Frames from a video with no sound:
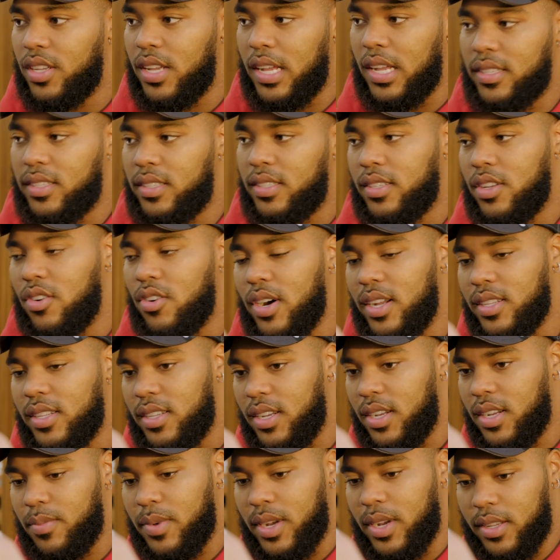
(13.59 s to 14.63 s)
I go out
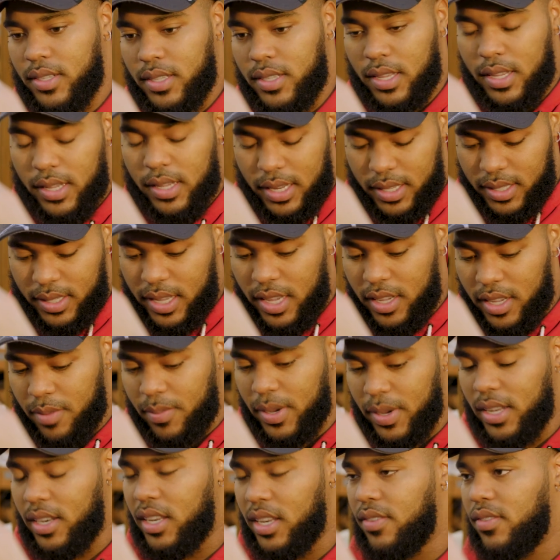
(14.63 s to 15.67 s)
there and think
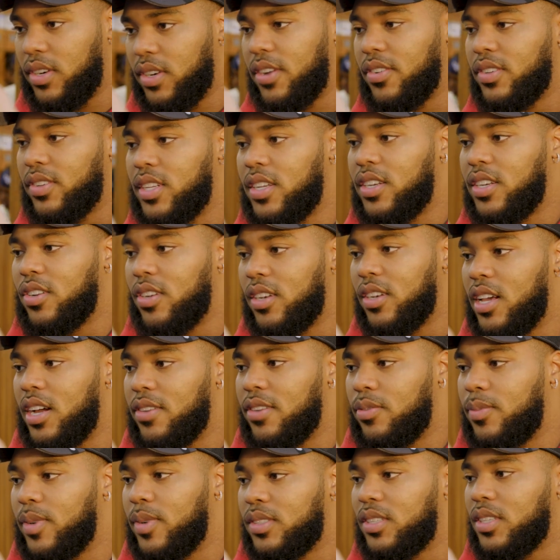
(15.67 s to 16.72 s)
about leaving everything on the line
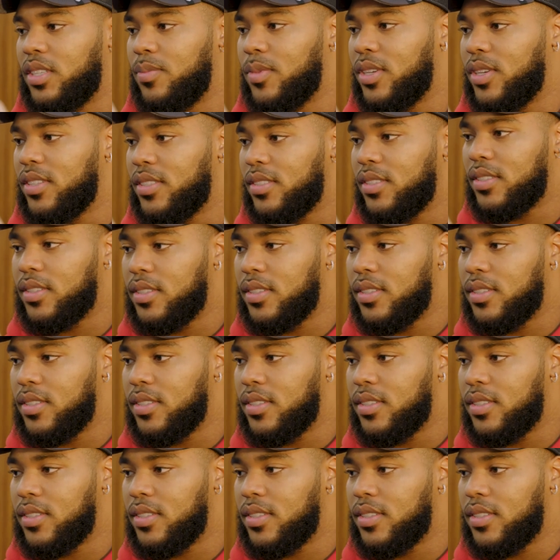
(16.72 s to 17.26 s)
for my teammates.